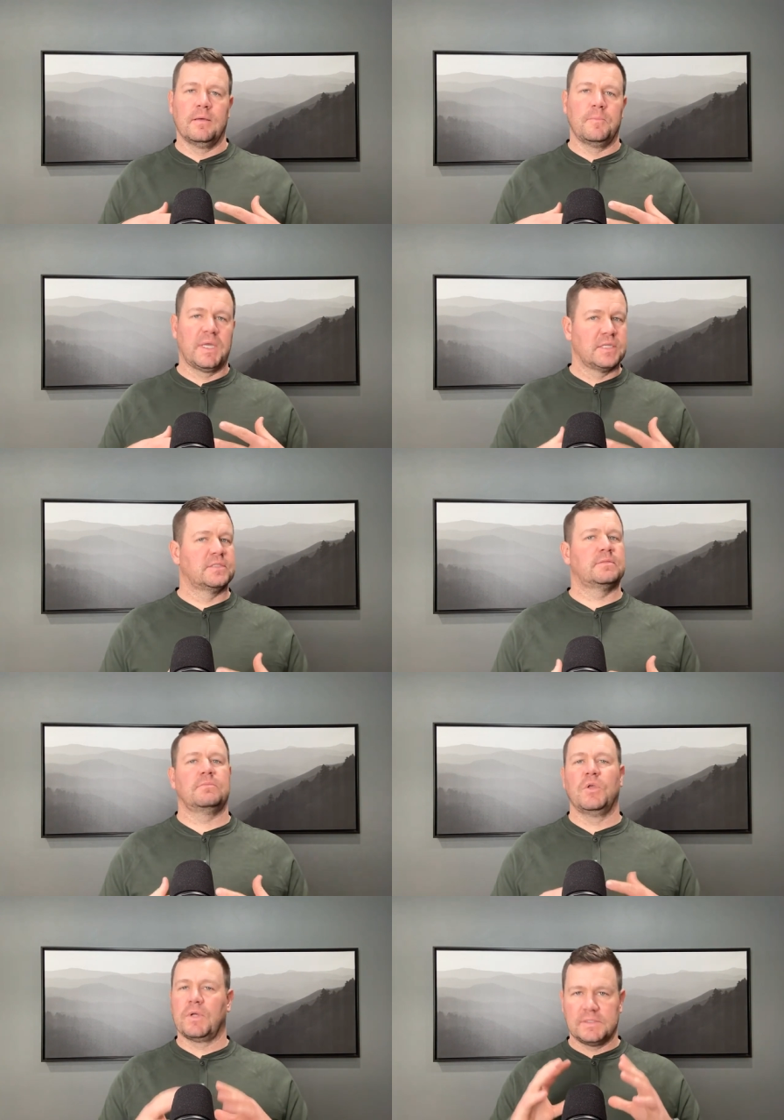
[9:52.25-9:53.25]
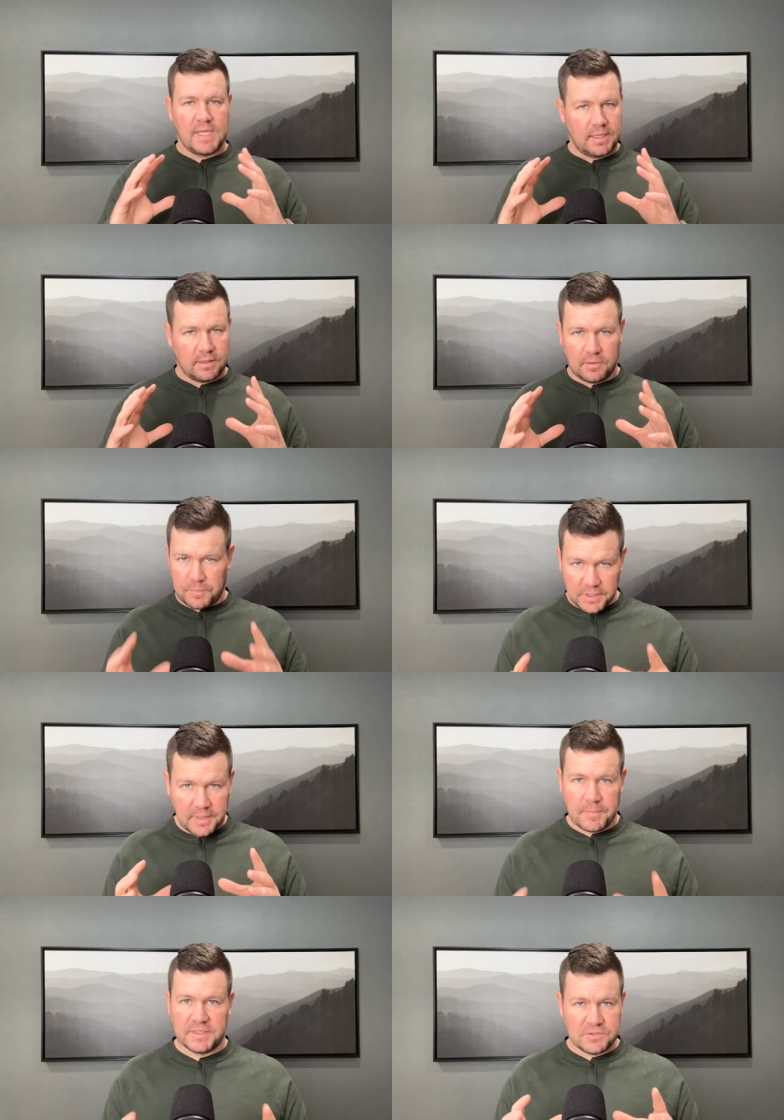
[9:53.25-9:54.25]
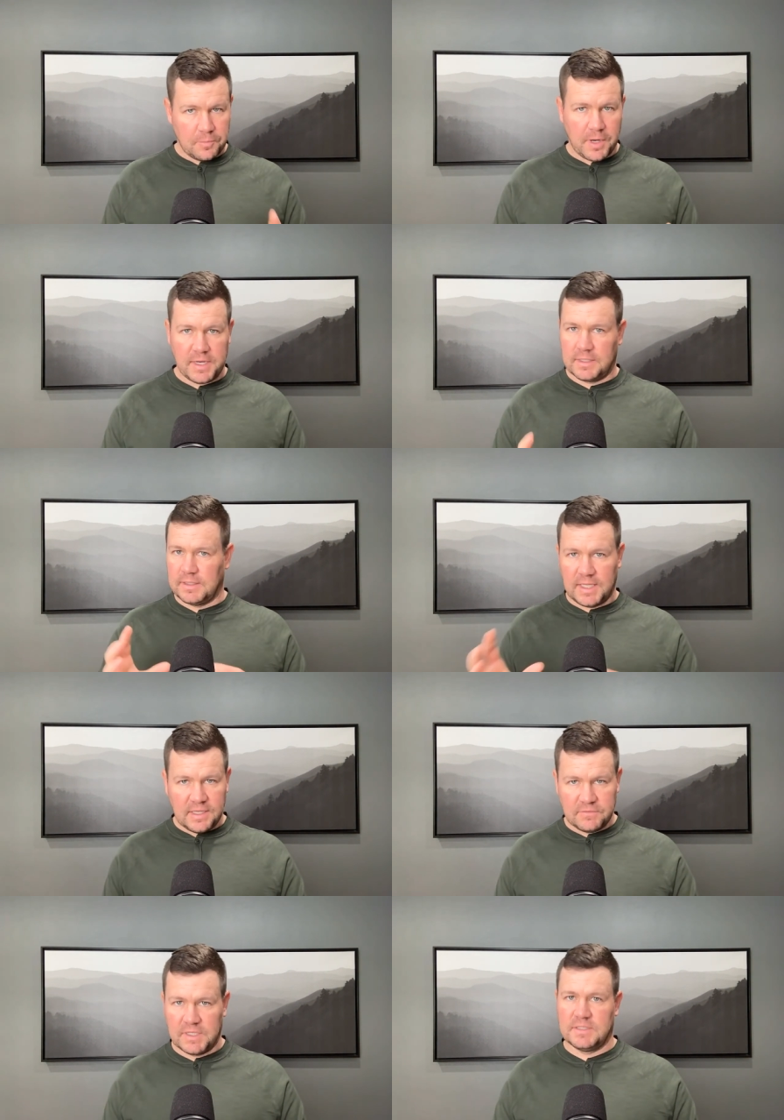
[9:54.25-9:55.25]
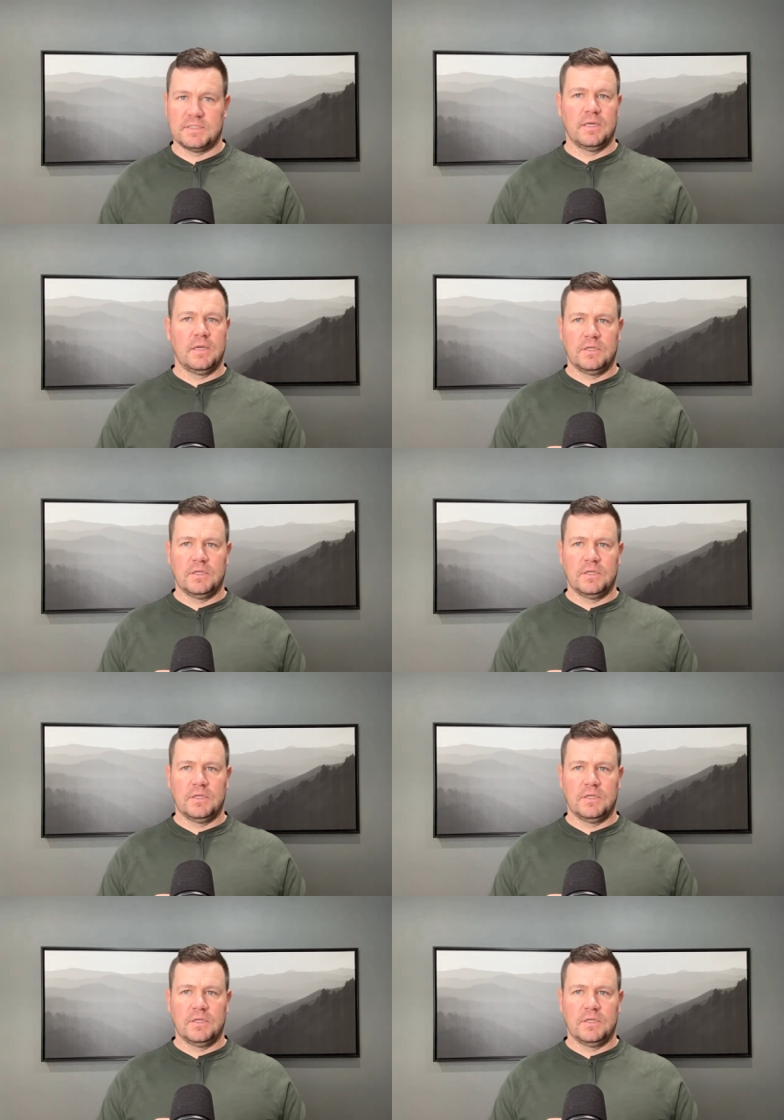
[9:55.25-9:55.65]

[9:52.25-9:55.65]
because you can take a complete mental break in the evenings,